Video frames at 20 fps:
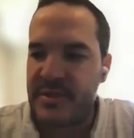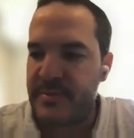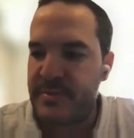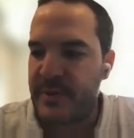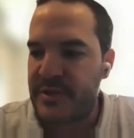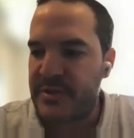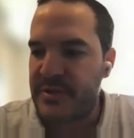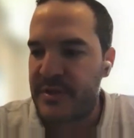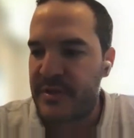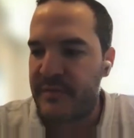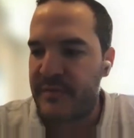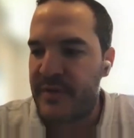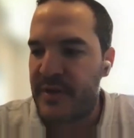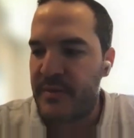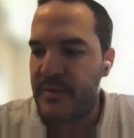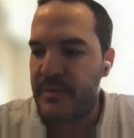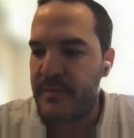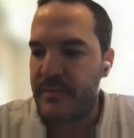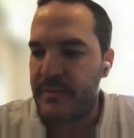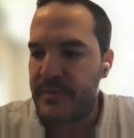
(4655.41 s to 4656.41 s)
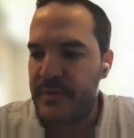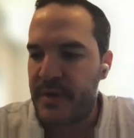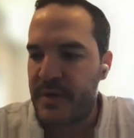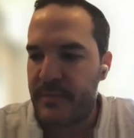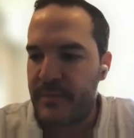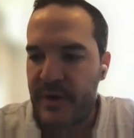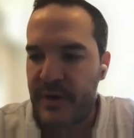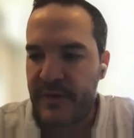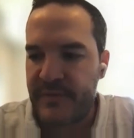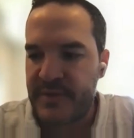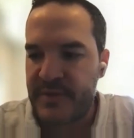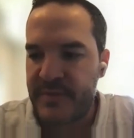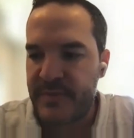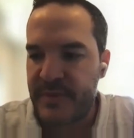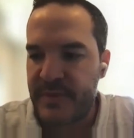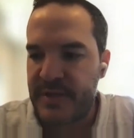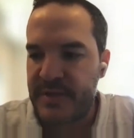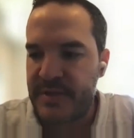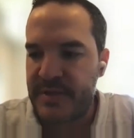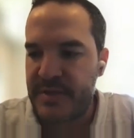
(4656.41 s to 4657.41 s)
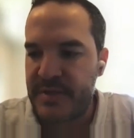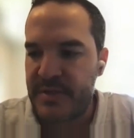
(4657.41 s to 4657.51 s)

especially in the veteran nonprofit space.